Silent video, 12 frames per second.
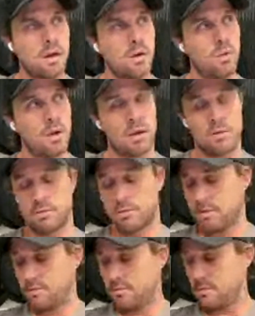Well,
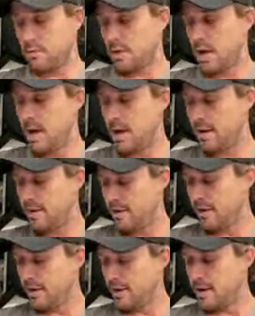
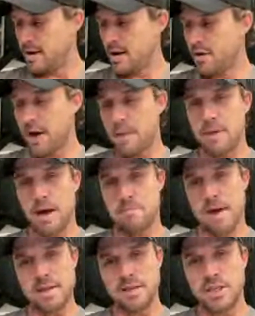how am I
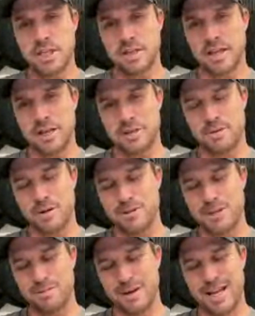managing? That's probably
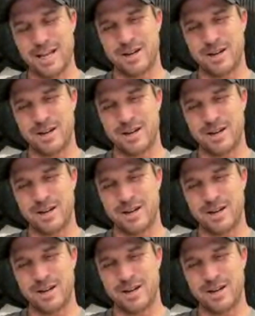the better